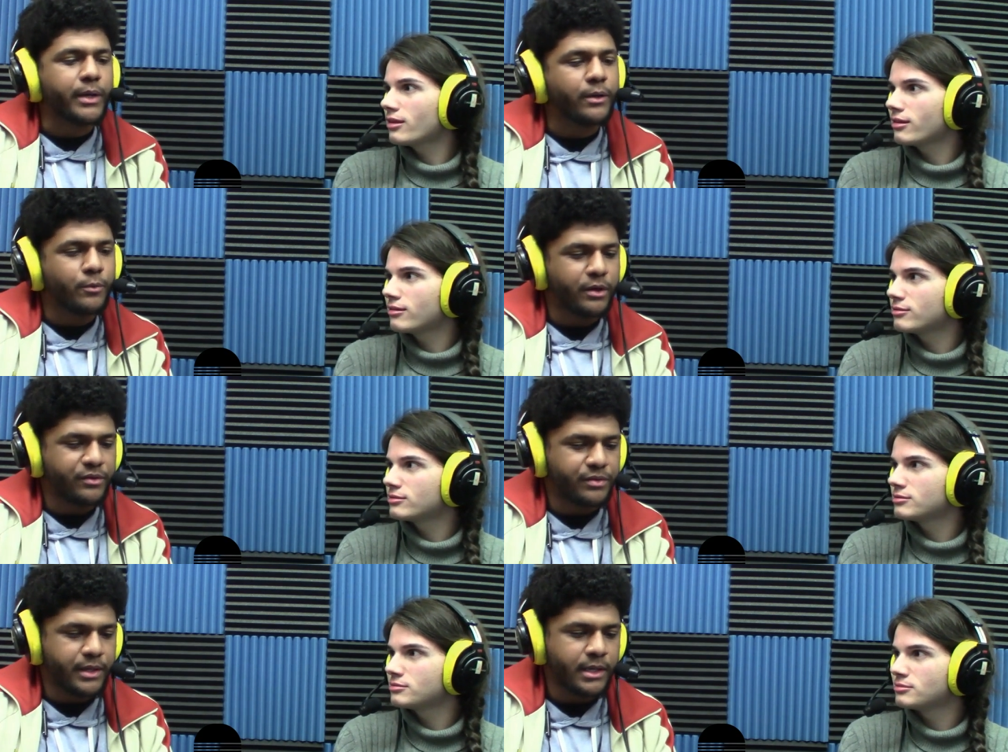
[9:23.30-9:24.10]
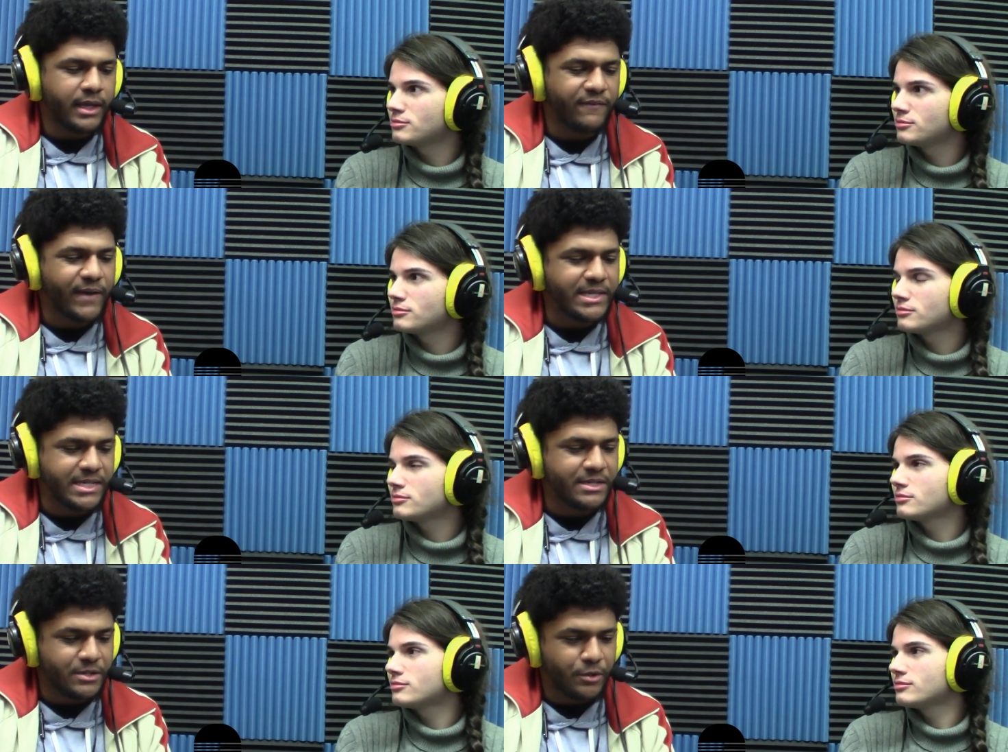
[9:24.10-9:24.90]
Speaker 1: it works thing if I
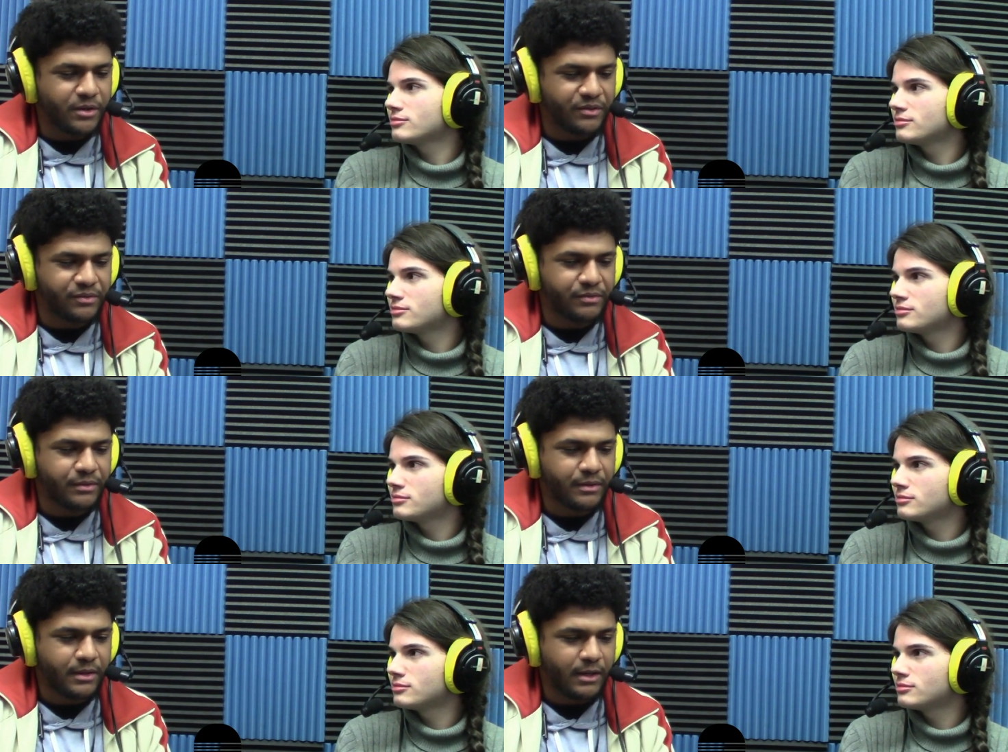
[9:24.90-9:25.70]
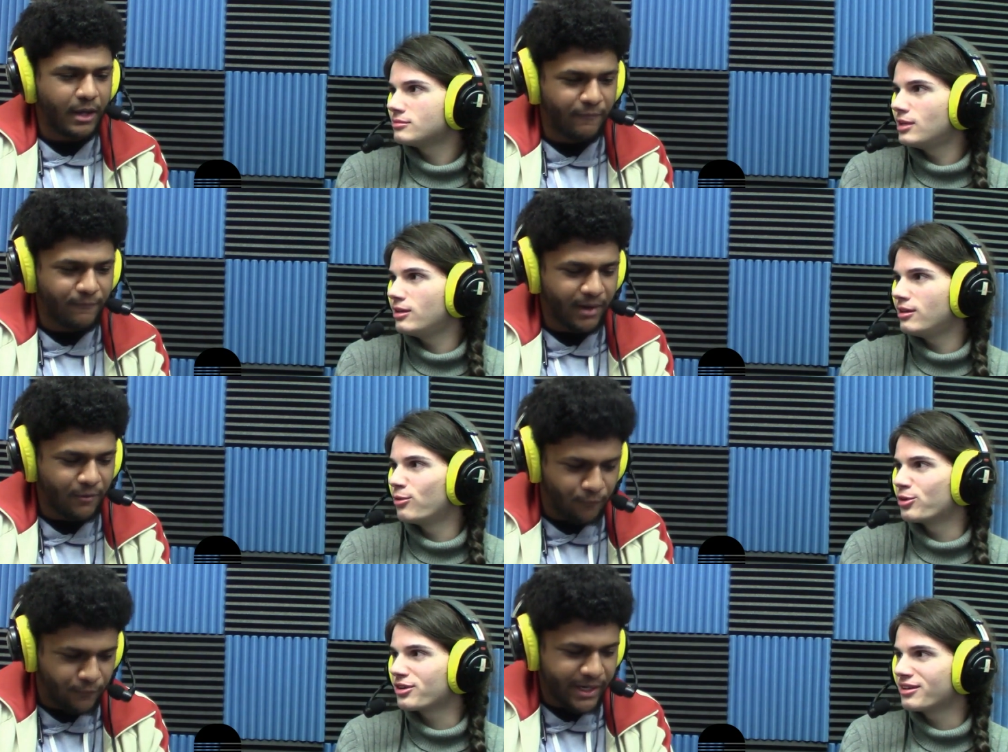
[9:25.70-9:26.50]
didn't notice a, a
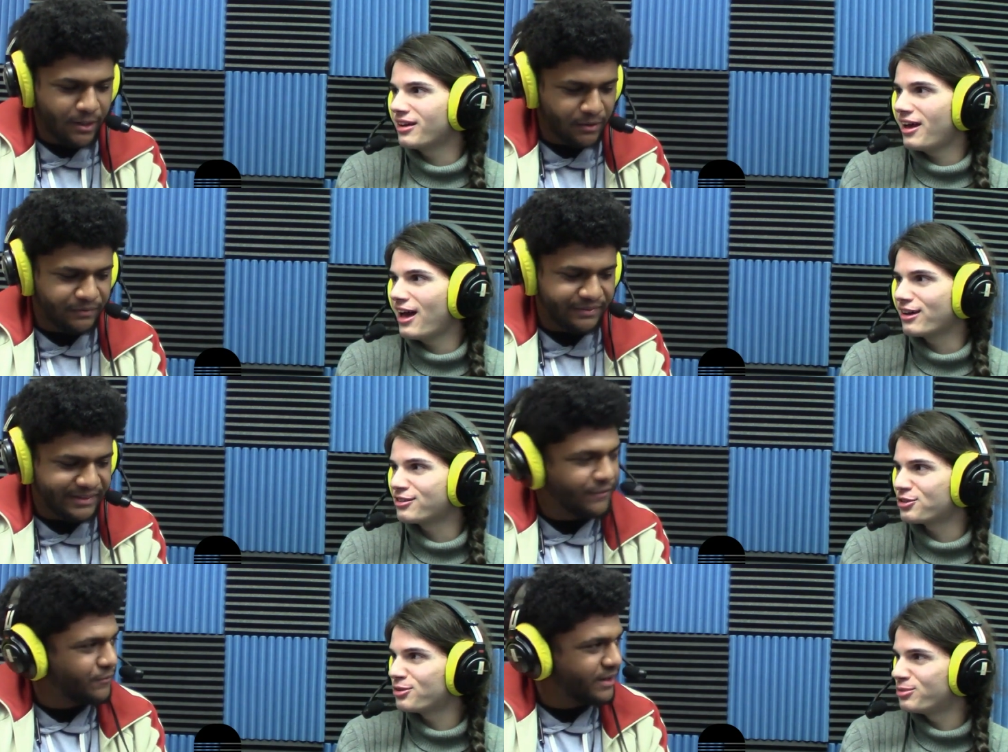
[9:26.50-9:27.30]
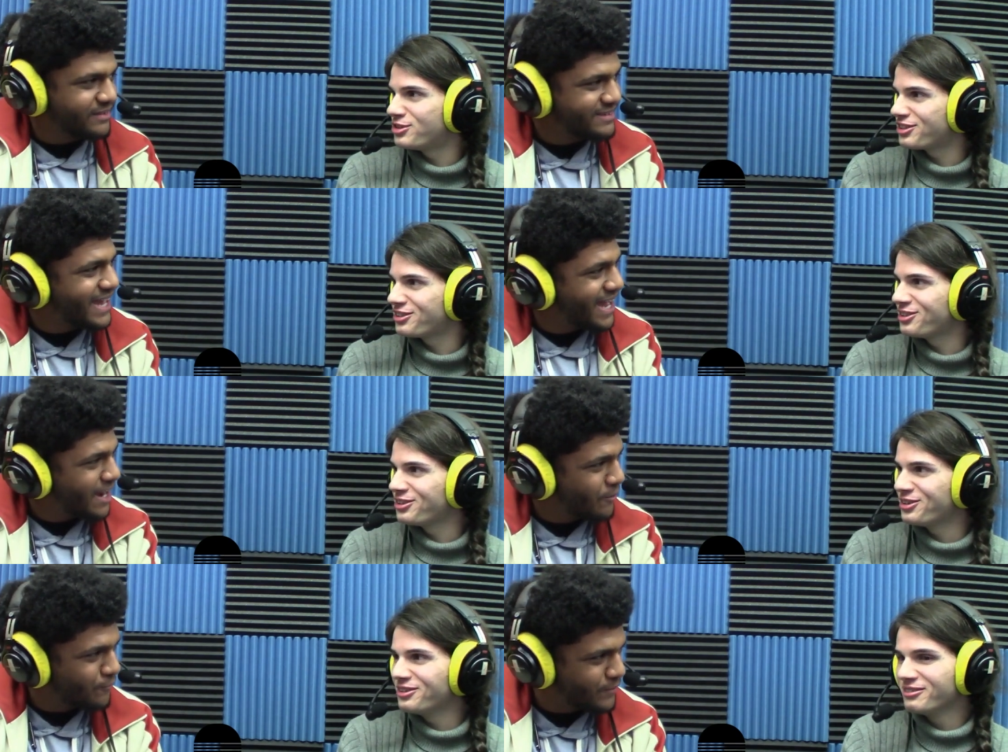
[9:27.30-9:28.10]
real difference. Yeah,
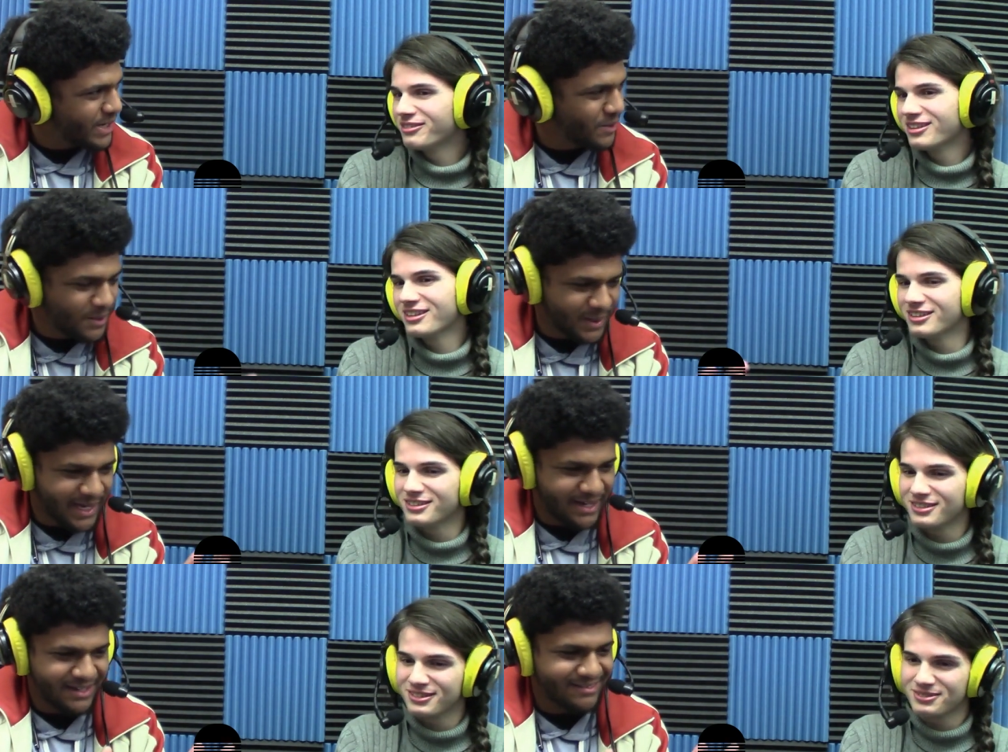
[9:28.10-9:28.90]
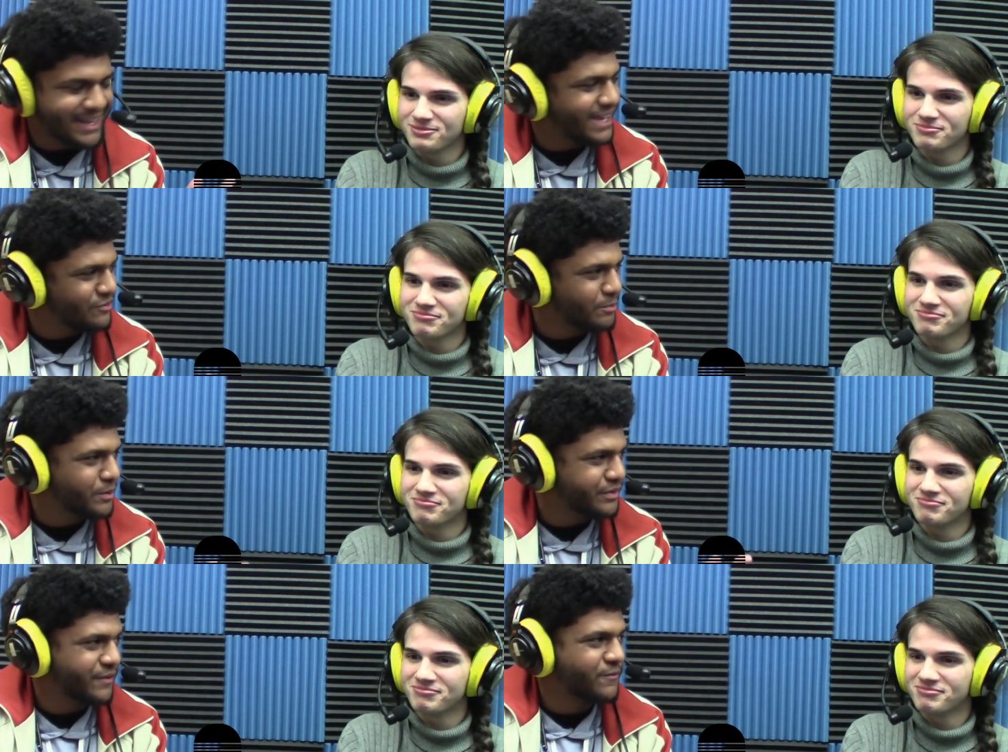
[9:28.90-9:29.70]
a real like tangible
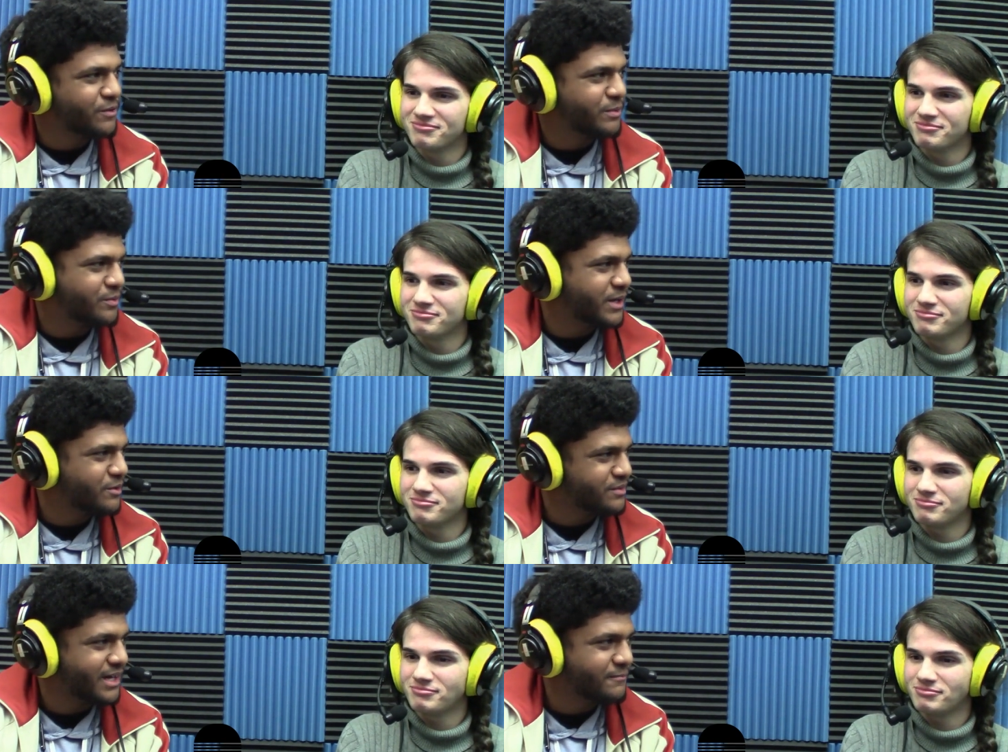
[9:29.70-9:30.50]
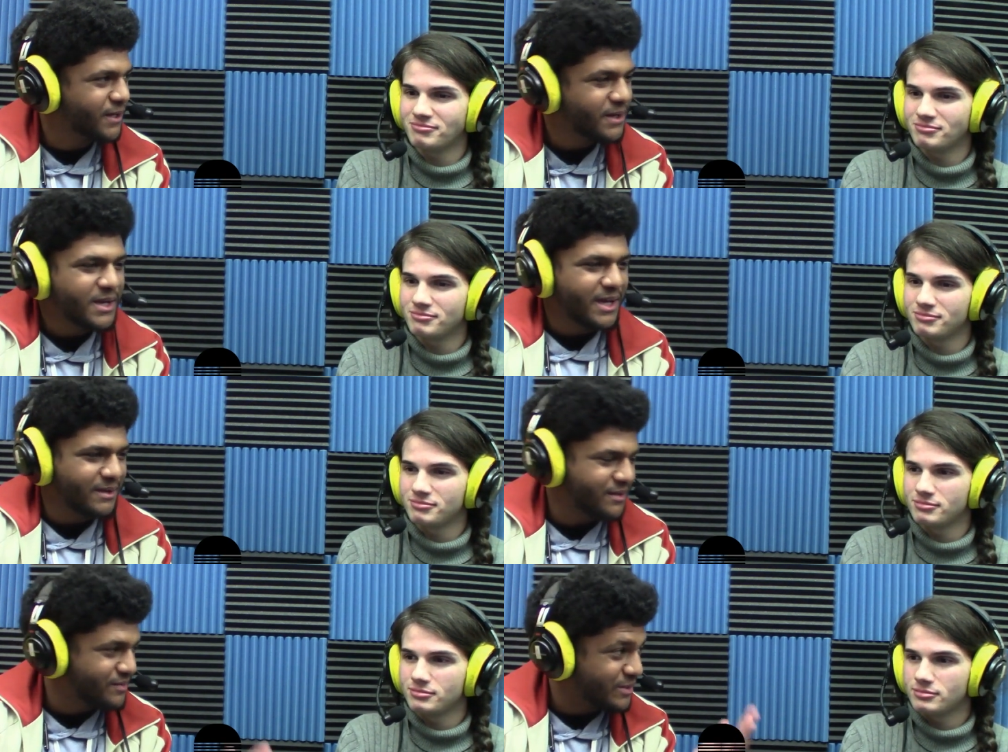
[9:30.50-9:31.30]
difference between your timing.
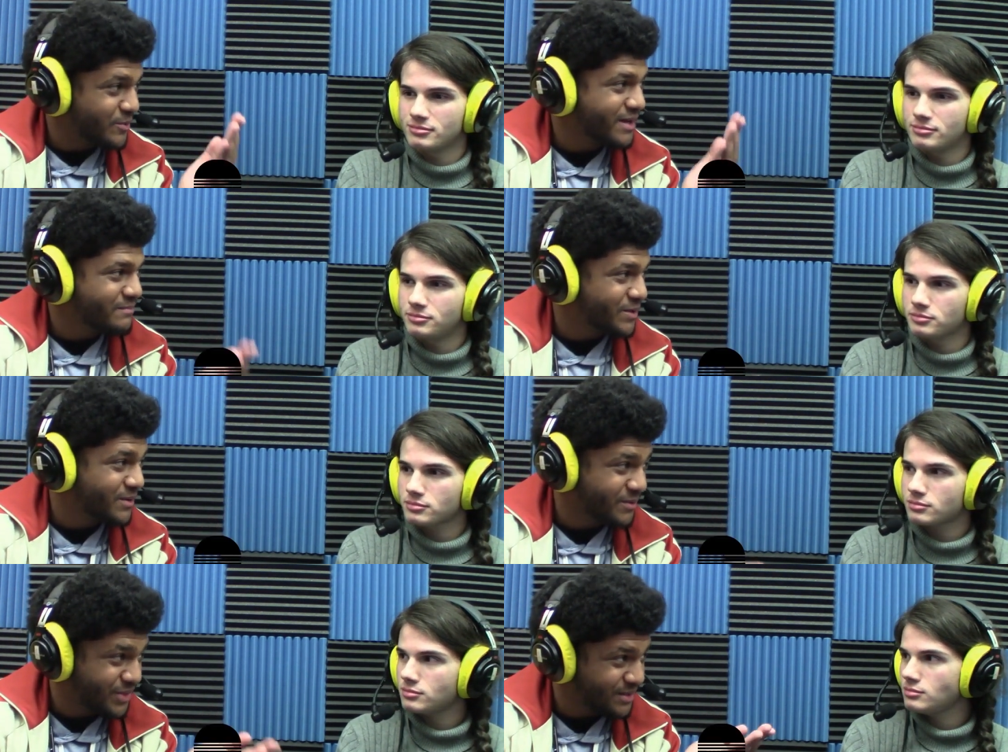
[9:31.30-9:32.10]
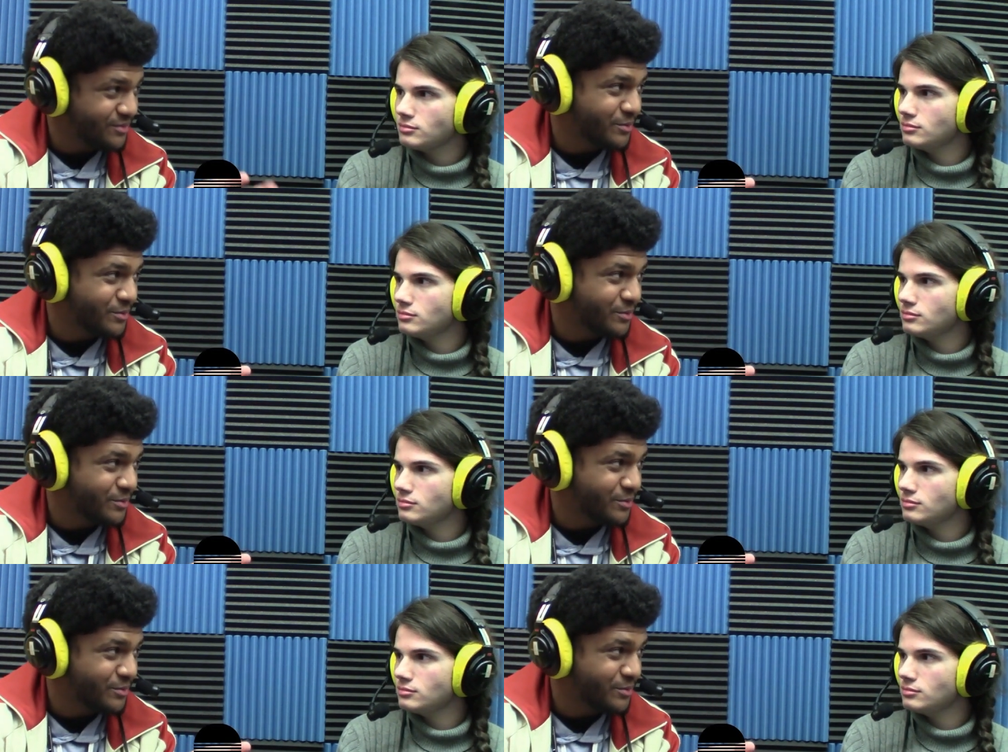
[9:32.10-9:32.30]
Because you hit me with it two